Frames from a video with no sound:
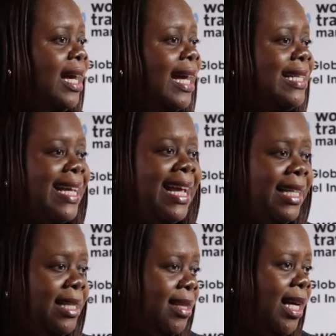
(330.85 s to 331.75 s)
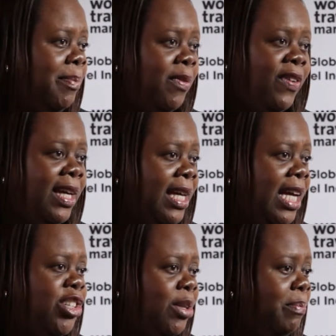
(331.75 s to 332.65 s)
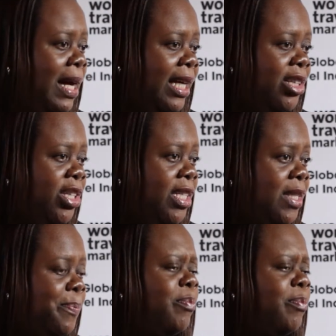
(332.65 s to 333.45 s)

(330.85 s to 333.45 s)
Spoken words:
and any type of vacation packages.